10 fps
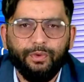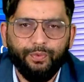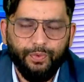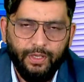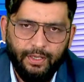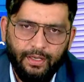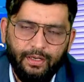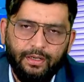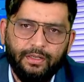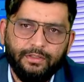where
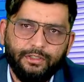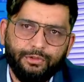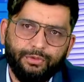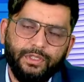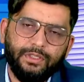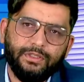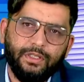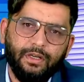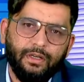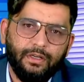the students
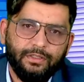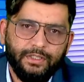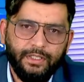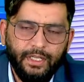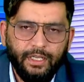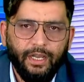sitting